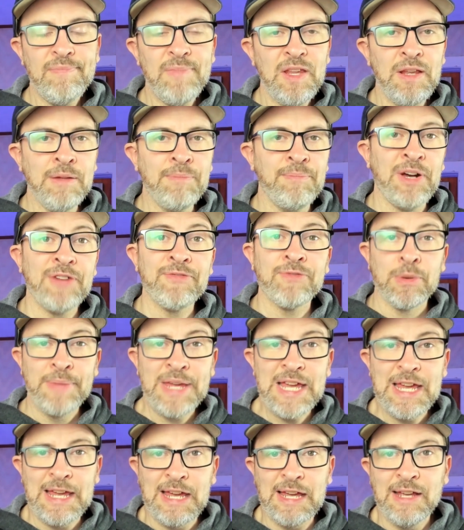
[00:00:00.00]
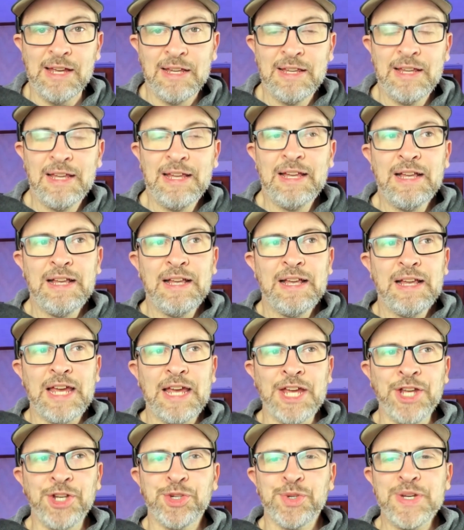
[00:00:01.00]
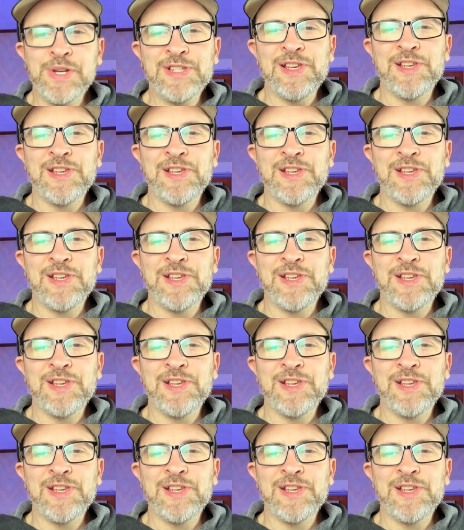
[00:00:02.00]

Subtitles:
But for me, injuries